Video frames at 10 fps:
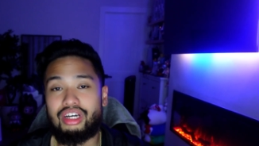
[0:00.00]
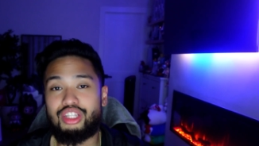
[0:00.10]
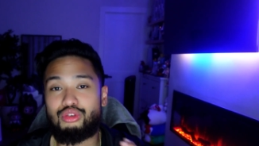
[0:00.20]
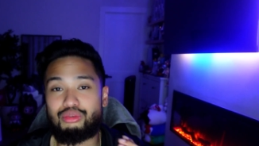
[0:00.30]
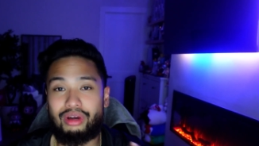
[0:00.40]

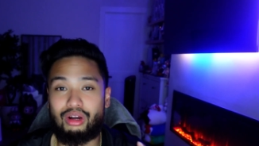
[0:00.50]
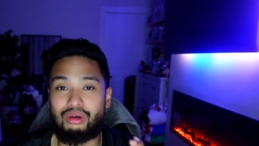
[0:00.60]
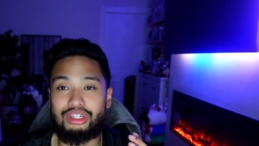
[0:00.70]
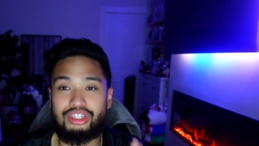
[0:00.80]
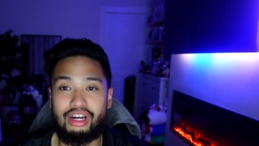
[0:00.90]
and use my
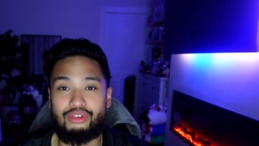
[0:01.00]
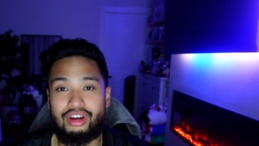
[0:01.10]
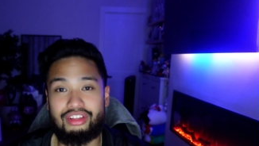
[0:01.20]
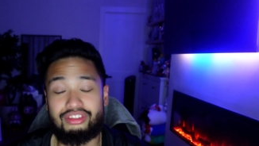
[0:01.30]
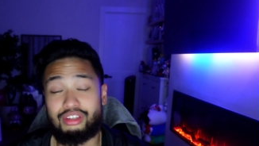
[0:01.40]
code
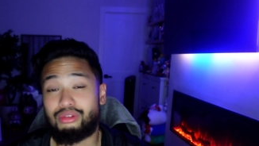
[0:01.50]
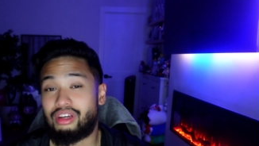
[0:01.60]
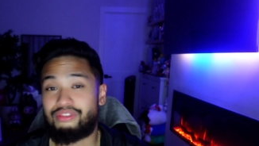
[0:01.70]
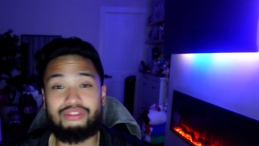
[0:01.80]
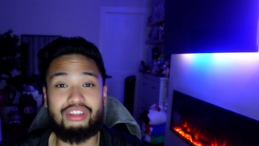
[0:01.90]
SeanRenz and you'll
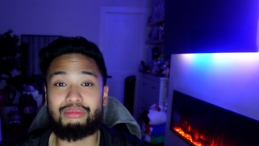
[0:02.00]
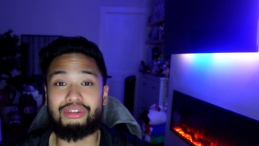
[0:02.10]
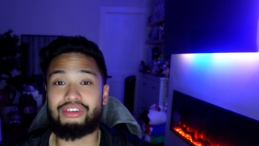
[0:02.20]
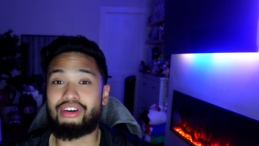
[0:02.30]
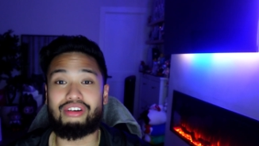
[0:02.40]
get
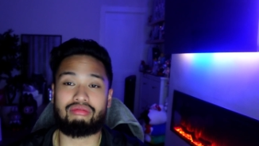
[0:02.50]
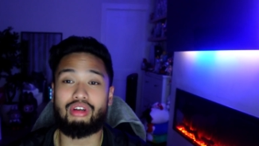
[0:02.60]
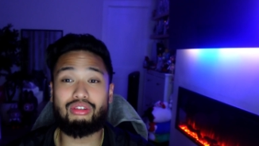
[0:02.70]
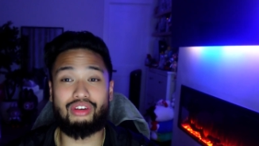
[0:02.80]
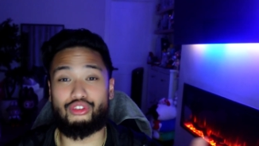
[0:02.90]
15% off. They
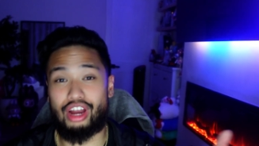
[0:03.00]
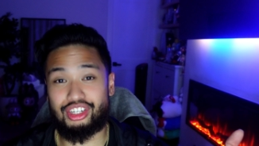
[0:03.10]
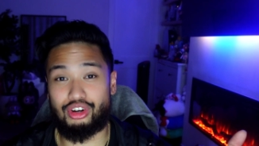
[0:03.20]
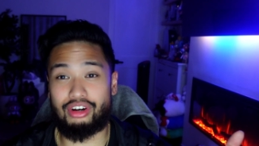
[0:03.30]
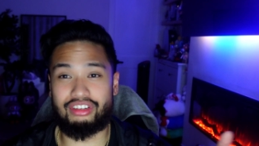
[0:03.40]
also have
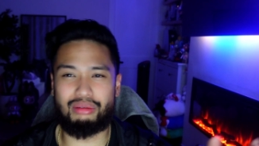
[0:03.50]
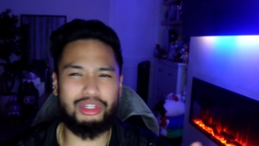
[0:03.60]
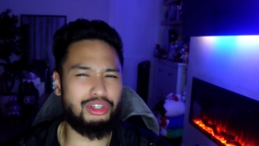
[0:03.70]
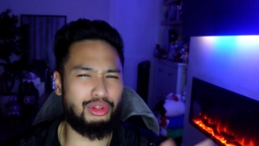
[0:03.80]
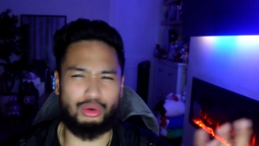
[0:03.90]
rash guards and a
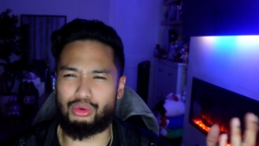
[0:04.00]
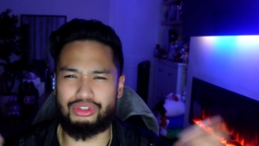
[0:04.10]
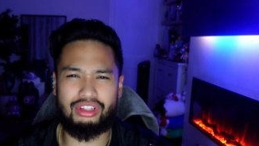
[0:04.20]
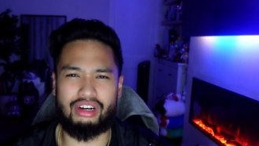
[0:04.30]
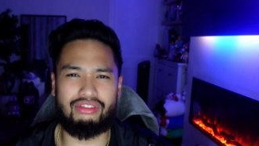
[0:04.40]
bunch of other cool
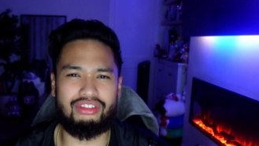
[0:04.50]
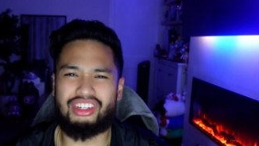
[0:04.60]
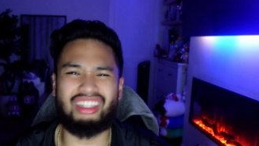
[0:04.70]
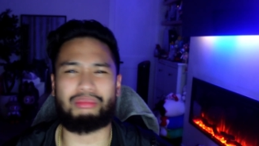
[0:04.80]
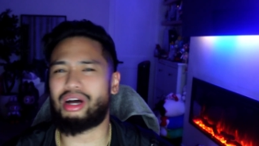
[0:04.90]
stuff. Check them